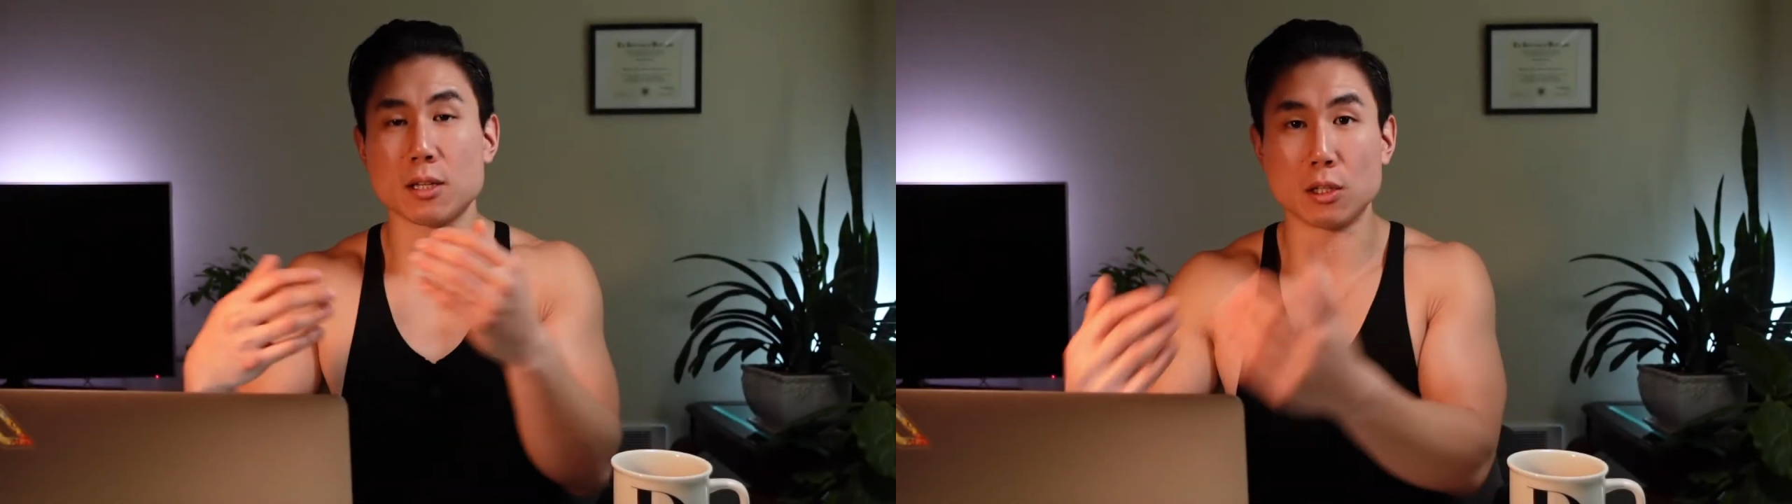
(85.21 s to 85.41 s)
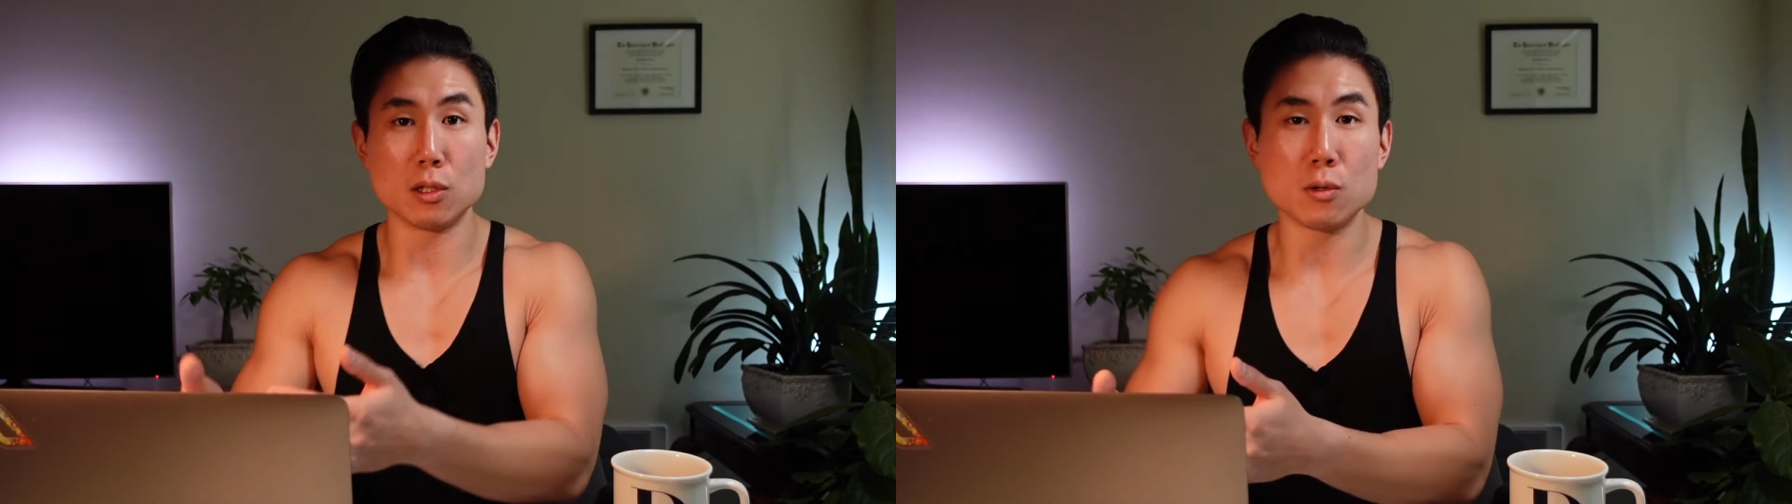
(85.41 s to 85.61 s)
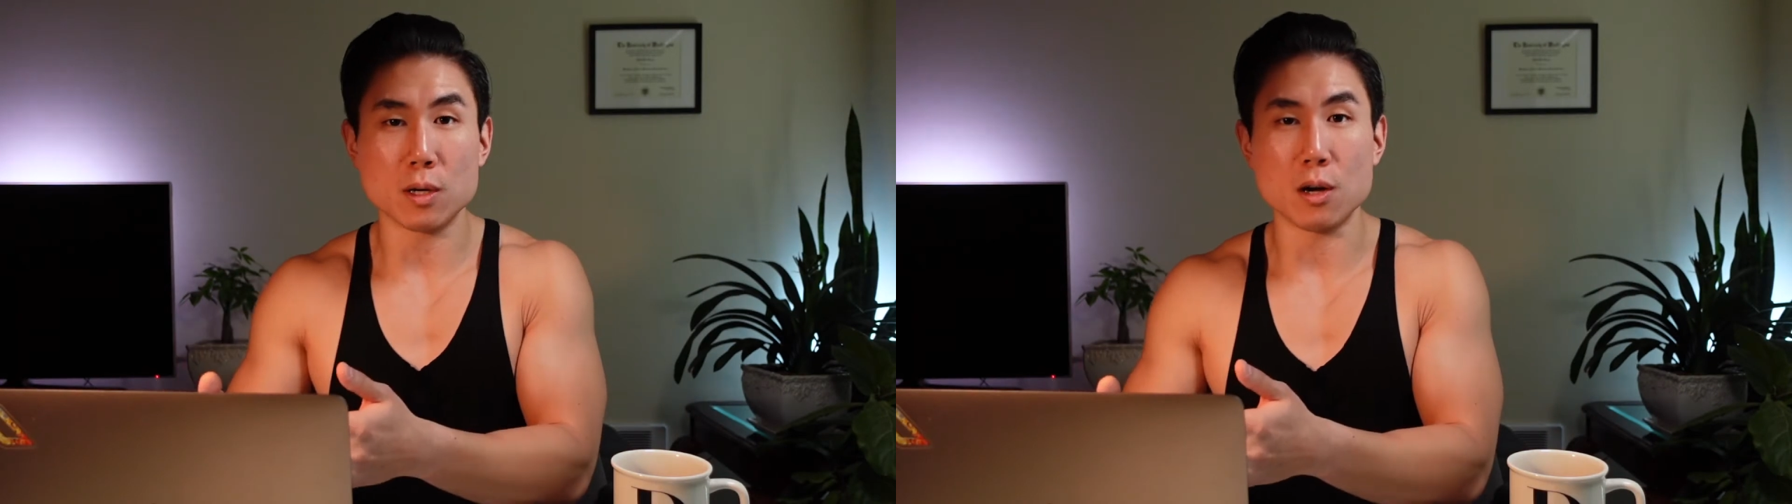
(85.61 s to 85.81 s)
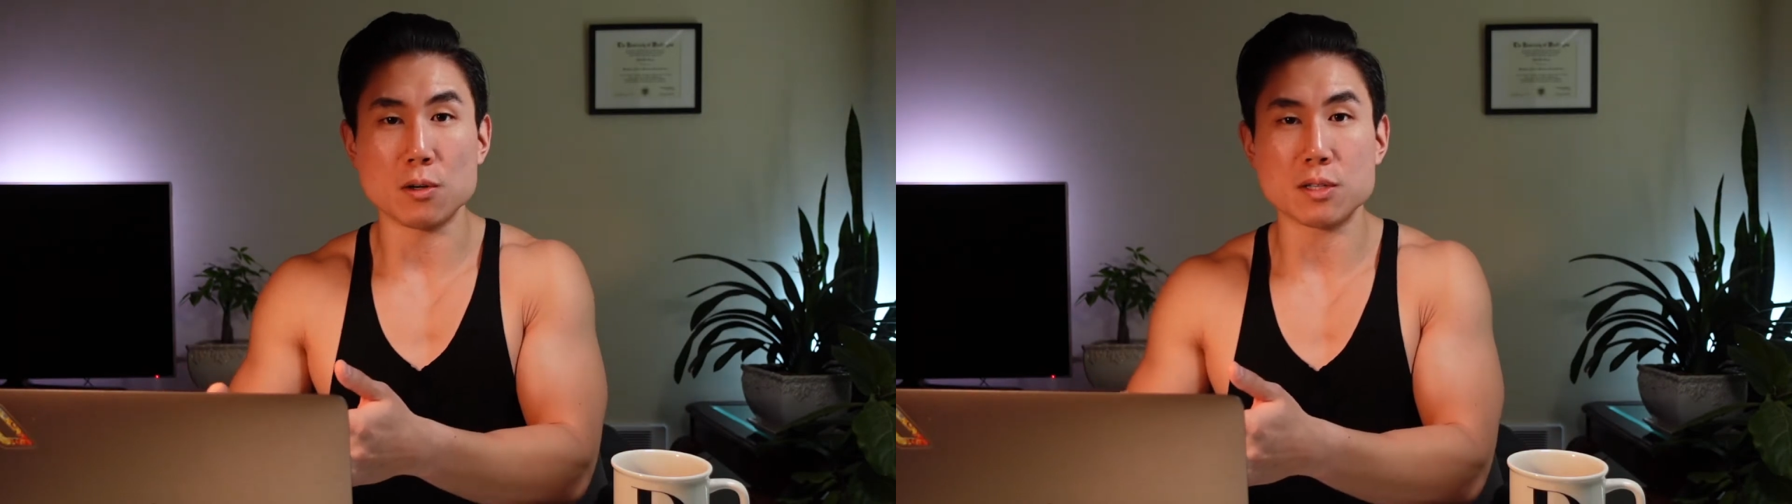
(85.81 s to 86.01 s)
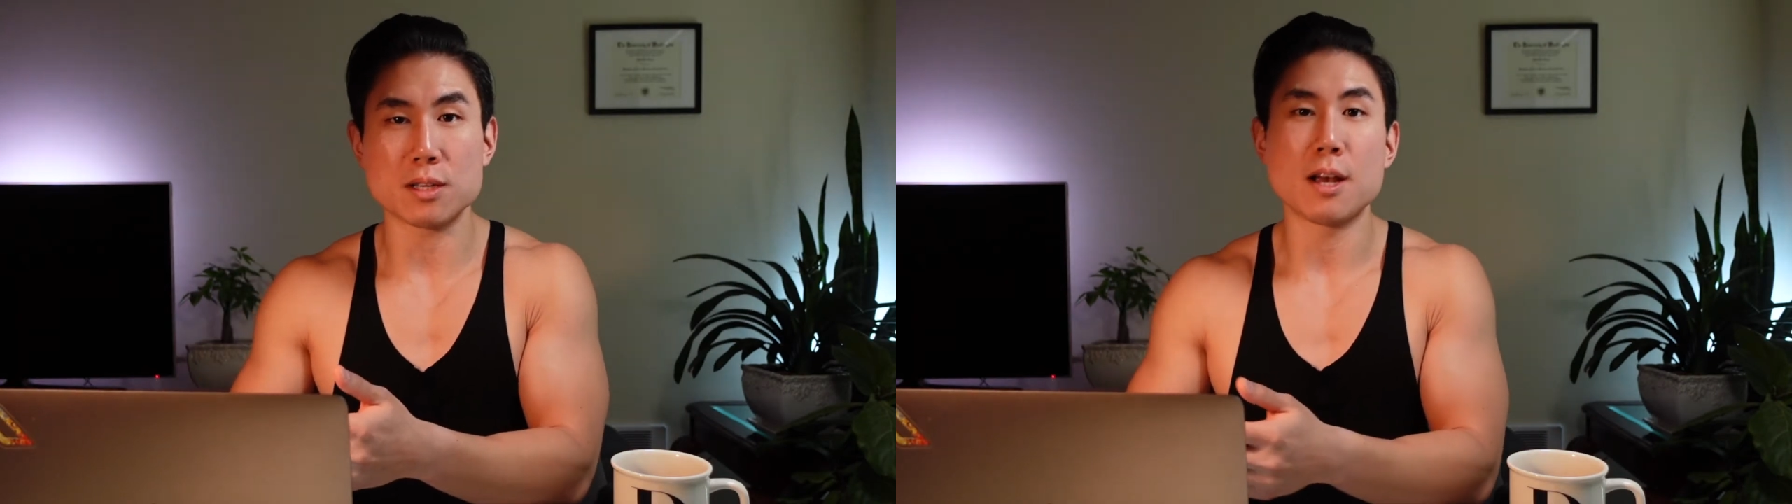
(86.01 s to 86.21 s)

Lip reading: glucose